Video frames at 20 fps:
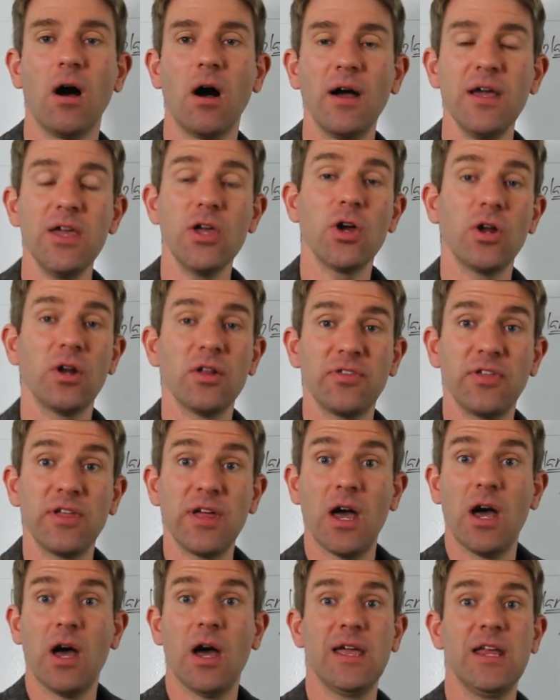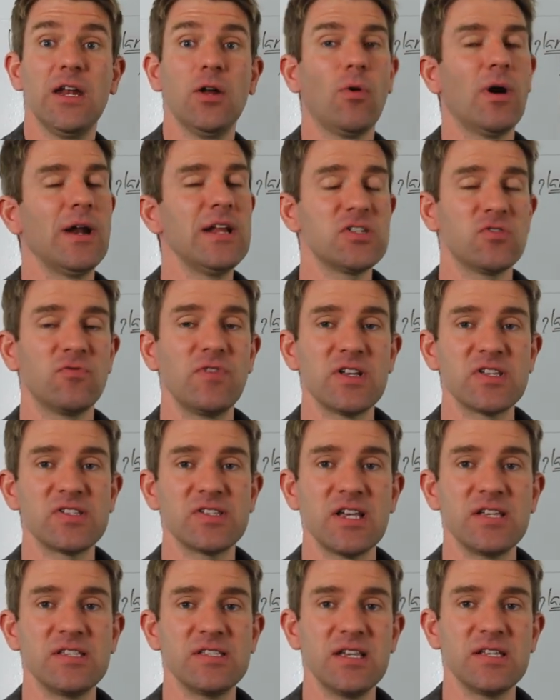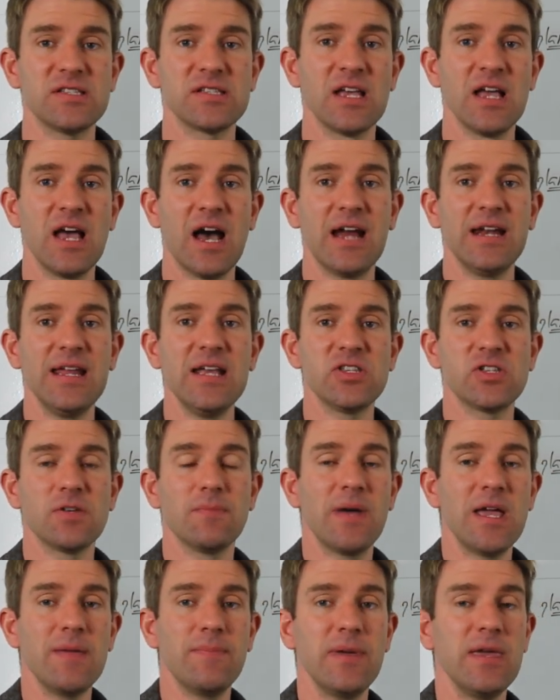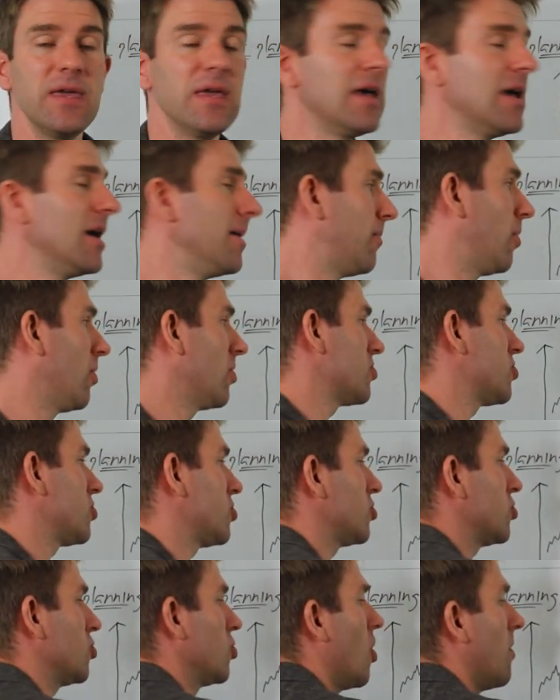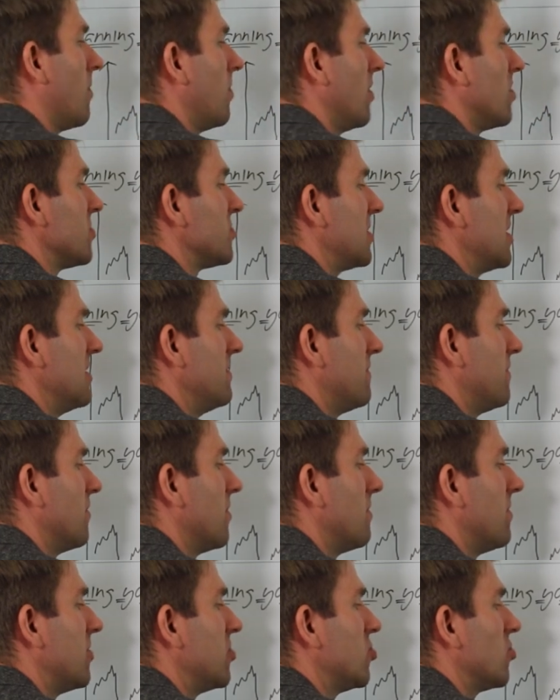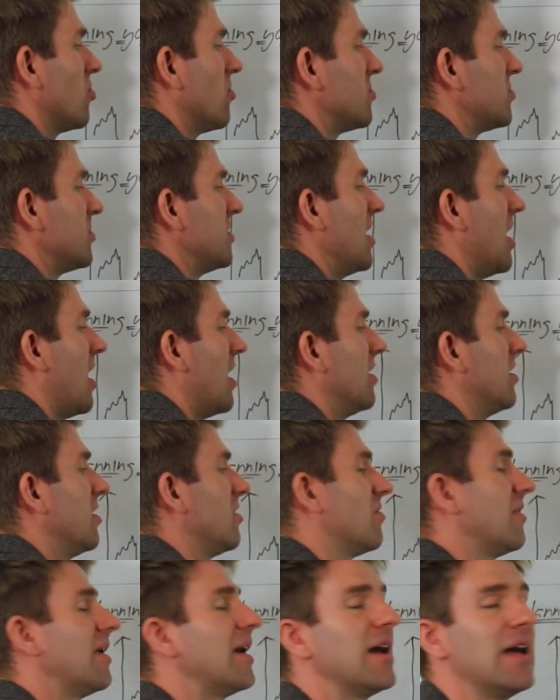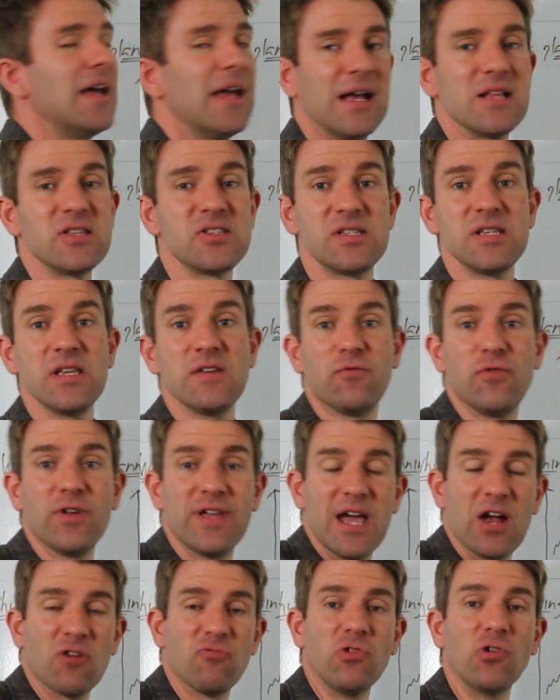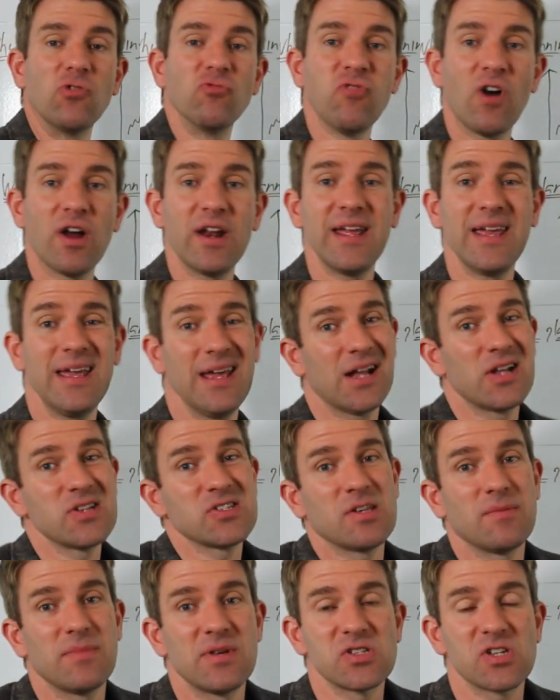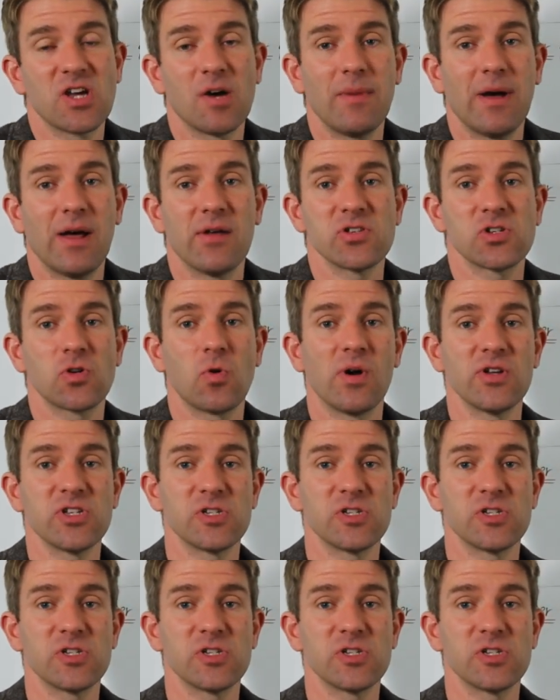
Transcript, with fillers: Are you going to think, hey, you know what, I need to reassess this. I need to maybe put a stop loss in for the majority under it and see if we get a real runner here because something's come out that's quite